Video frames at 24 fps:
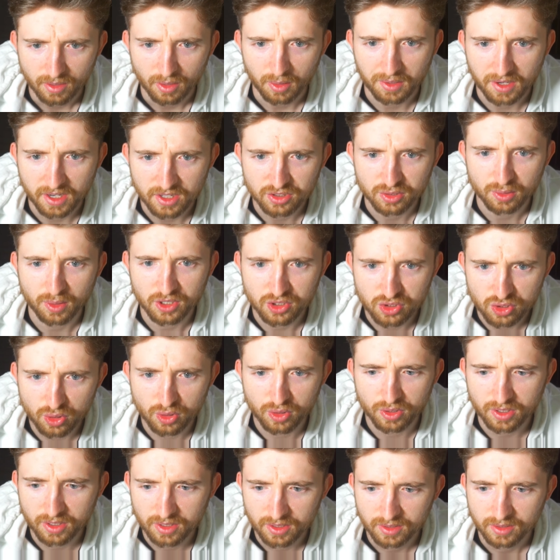Okay, so I
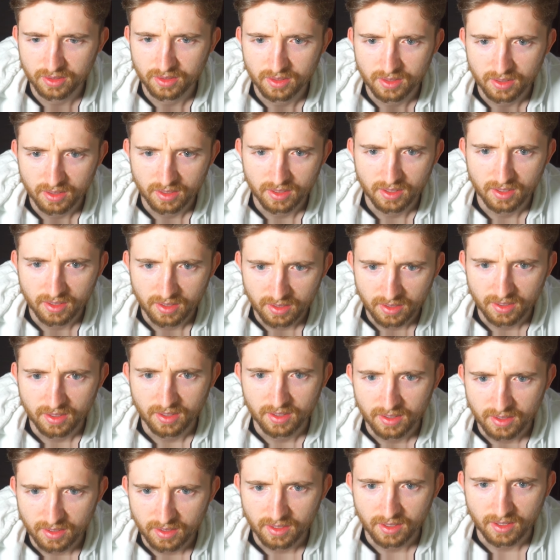took...
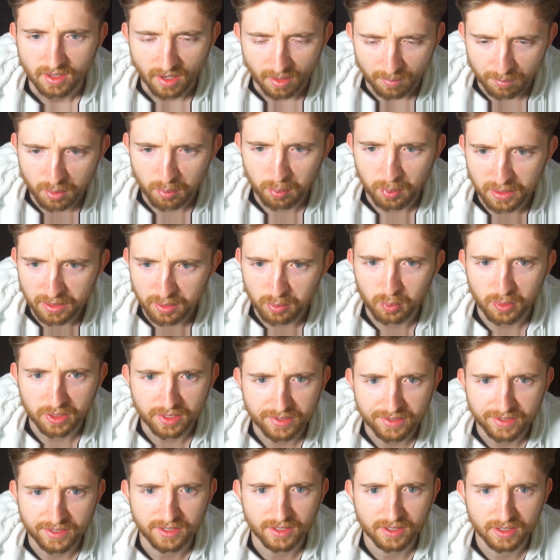I'm completely
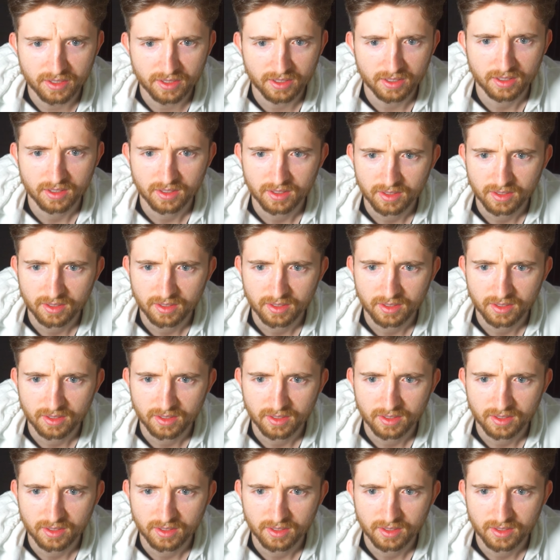winning here.